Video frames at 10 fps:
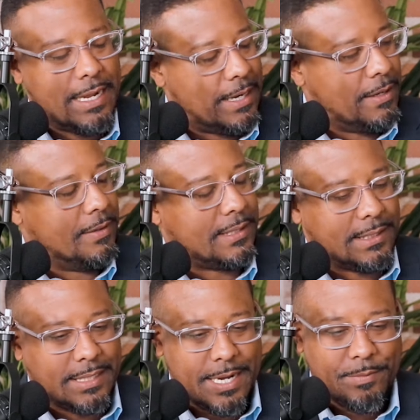I know it's the
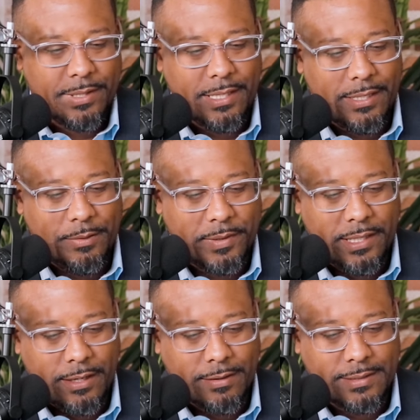same with
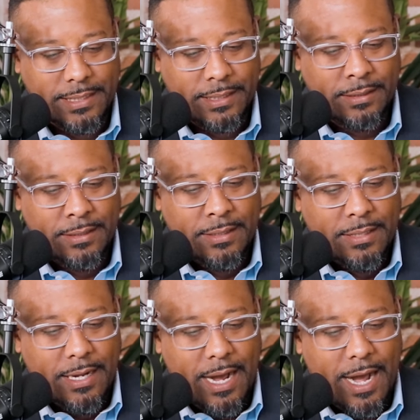the art scene.
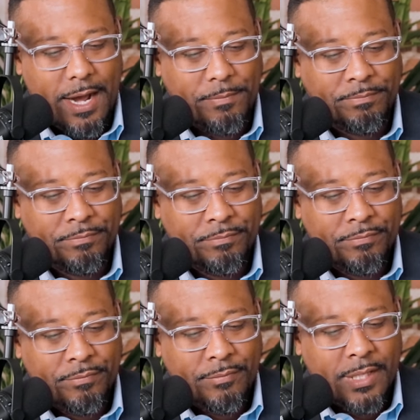How
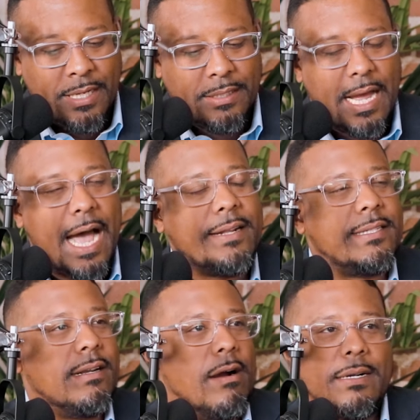does
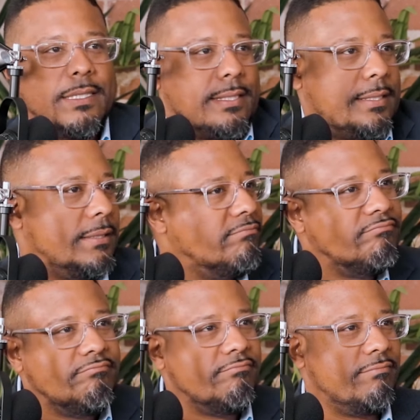an artist
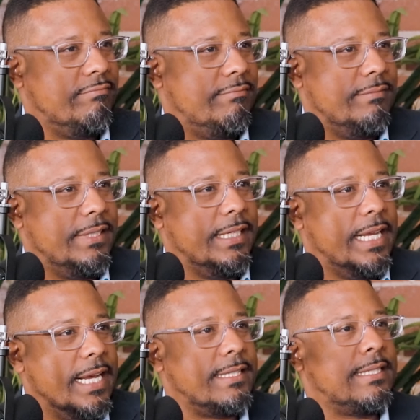
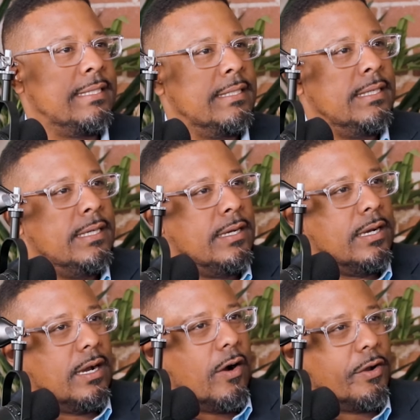get
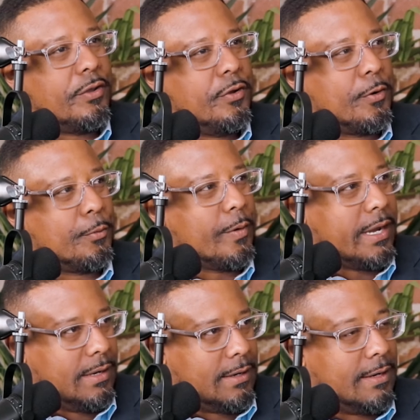on your
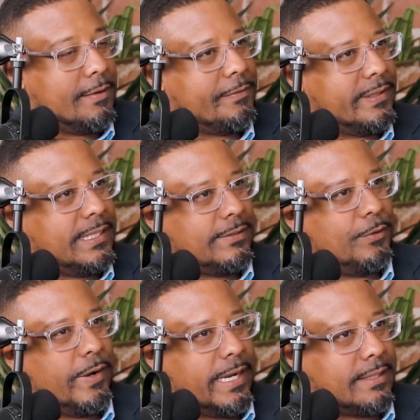radar for these
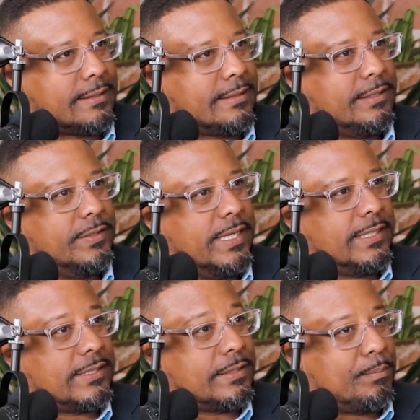grants? Do they
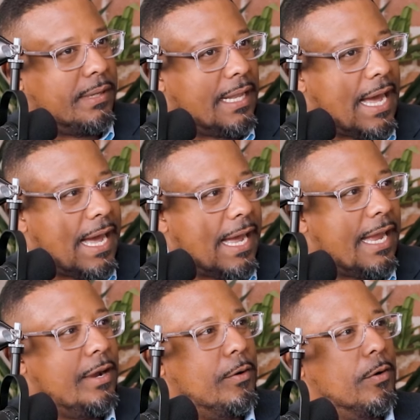just
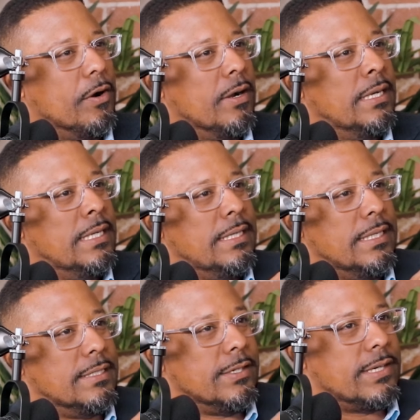apply, or
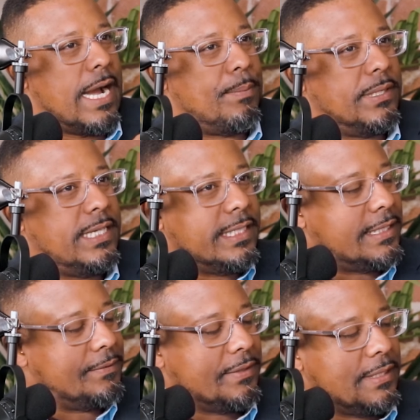is there
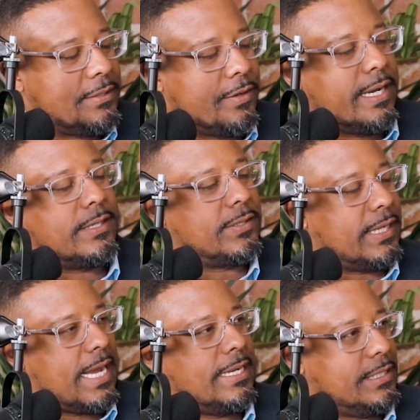competition for these grants, or
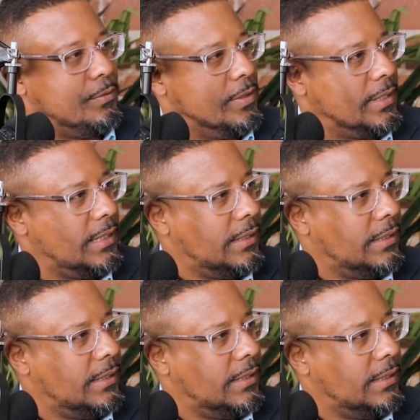like, how does it work?